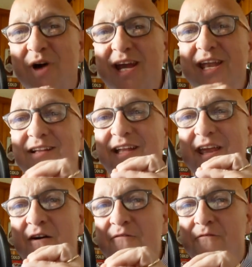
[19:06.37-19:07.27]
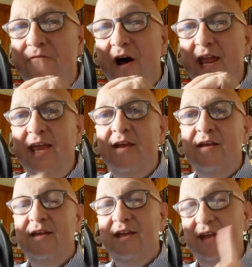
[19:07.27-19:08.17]
bitingly funny?
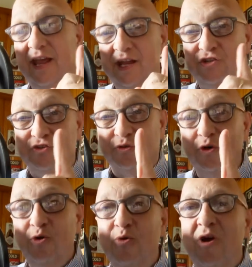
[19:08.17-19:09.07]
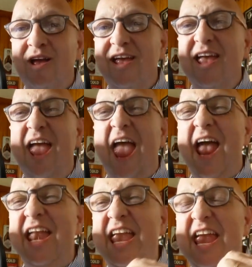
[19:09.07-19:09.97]
It's true,
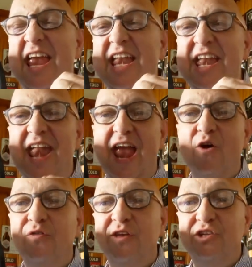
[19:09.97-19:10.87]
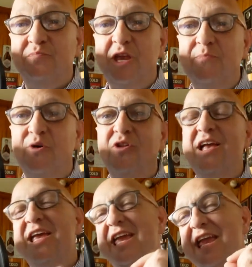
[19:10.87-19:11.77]
and he nailed these people.
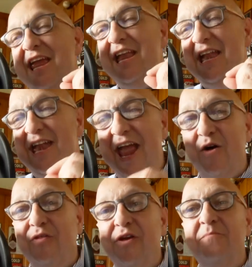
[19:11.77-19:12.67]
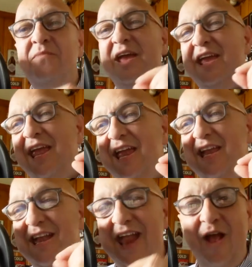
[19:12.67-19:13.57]
He nailed them. He
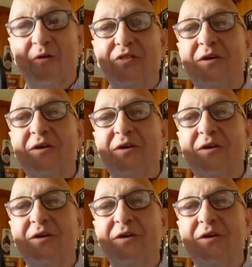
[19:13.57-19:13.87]
nailed